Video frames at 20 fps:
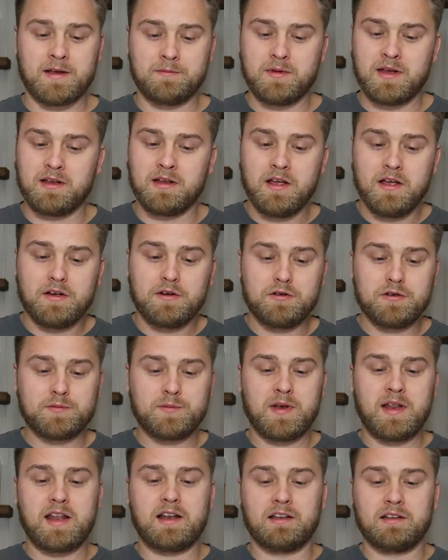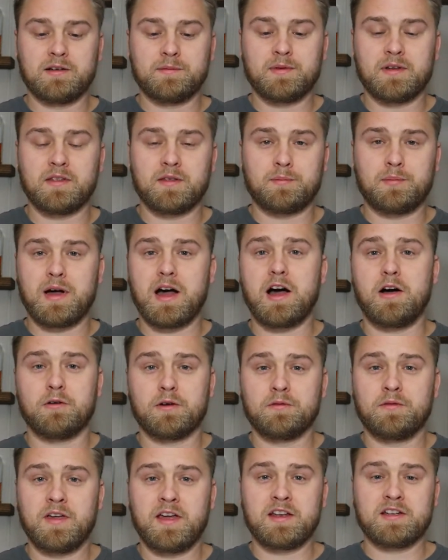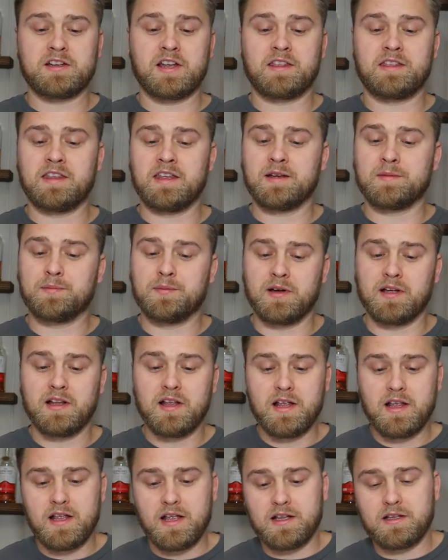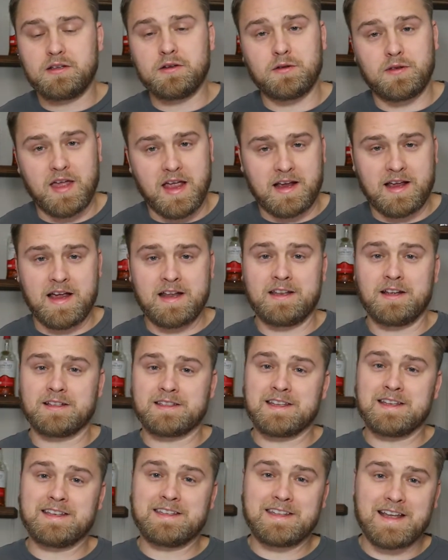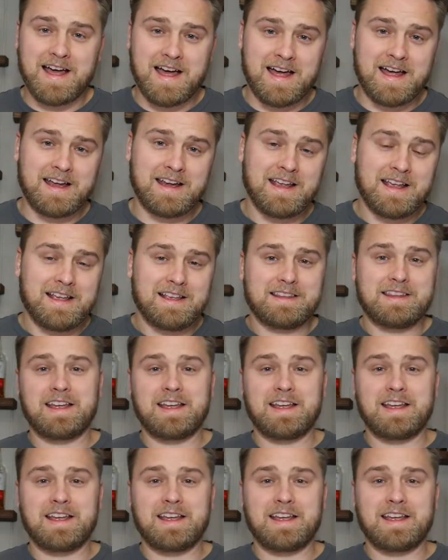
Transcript: I mean, Usman had a little bit of the power advantage, I think, but, dude, that guy doesn't die.